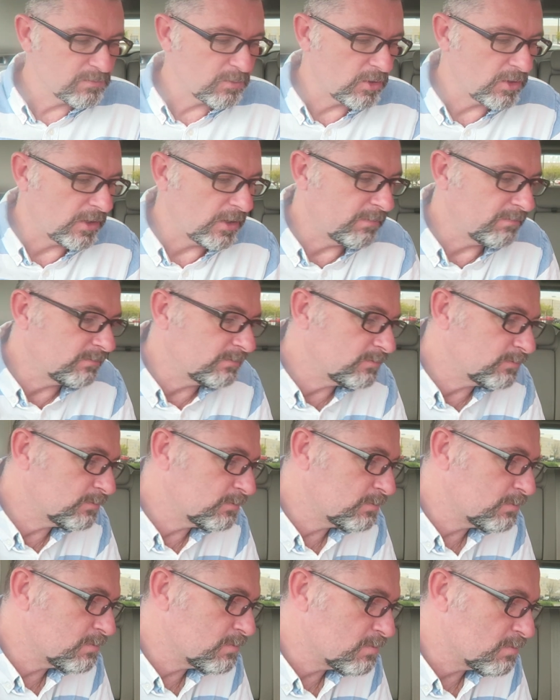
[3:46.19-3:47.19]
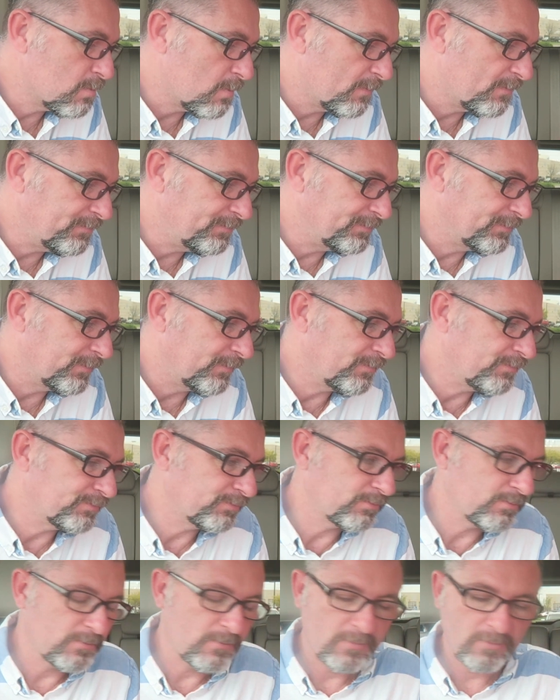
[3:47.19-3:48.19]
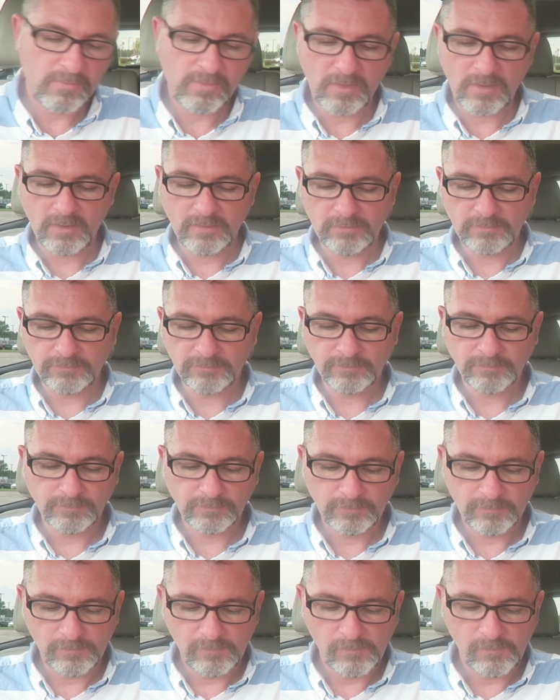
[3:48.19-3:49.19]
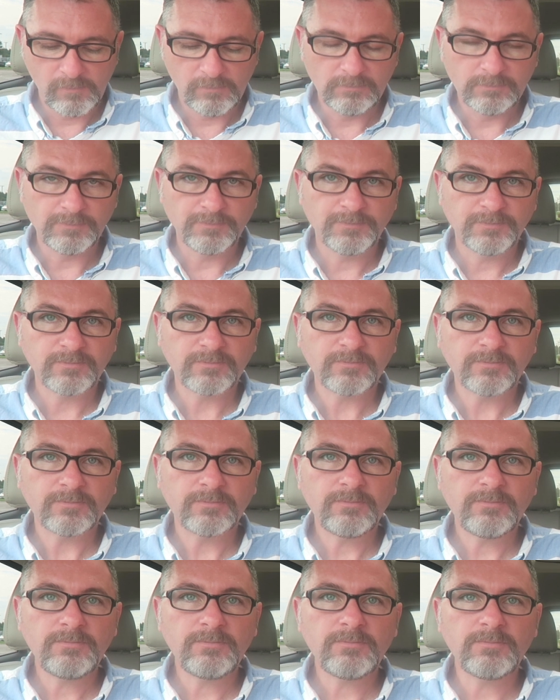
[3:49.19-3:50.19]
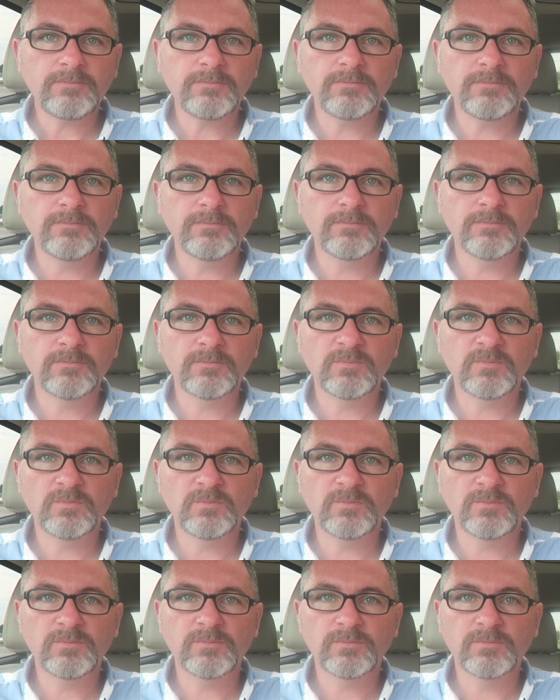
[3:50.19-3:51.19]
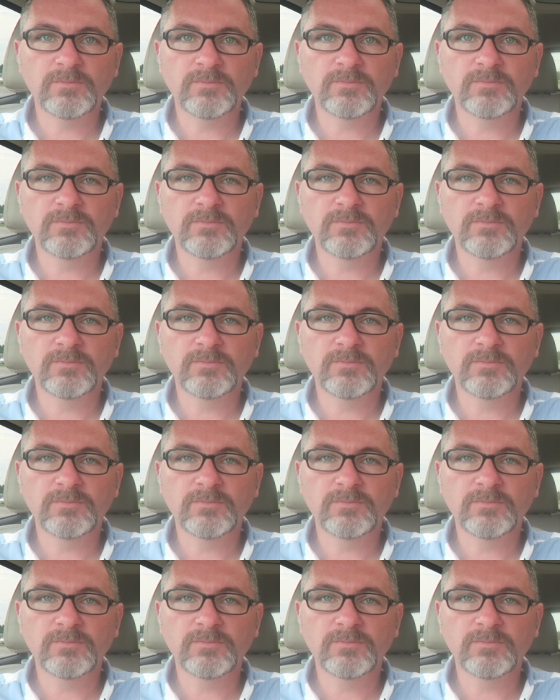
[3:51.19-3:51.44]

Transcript: (not speaking)